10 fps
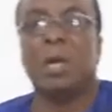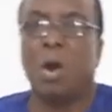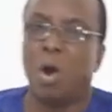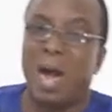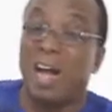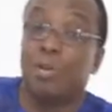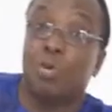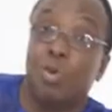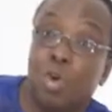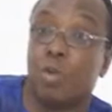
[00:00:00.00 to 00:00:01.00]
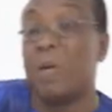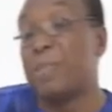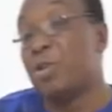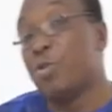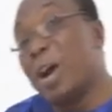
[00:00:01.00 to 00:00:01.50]
or how you look.
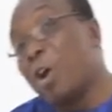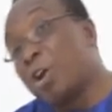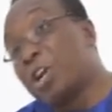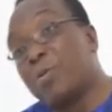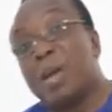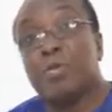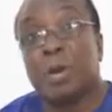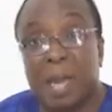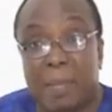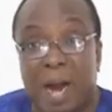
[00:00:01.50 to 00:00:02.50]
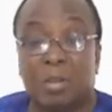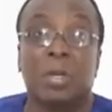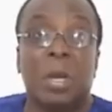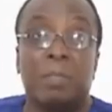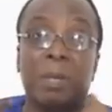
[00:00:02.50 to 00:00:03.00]
Maybe you were hungry when you came out.
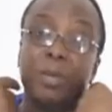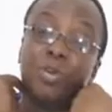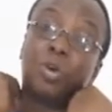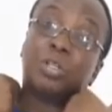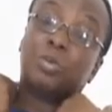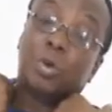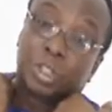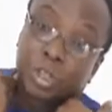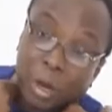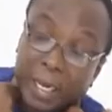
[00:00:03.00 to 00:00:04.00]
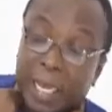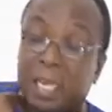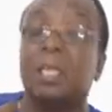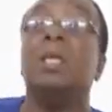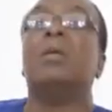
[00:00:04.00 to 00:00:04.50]
Maybe you were sunken.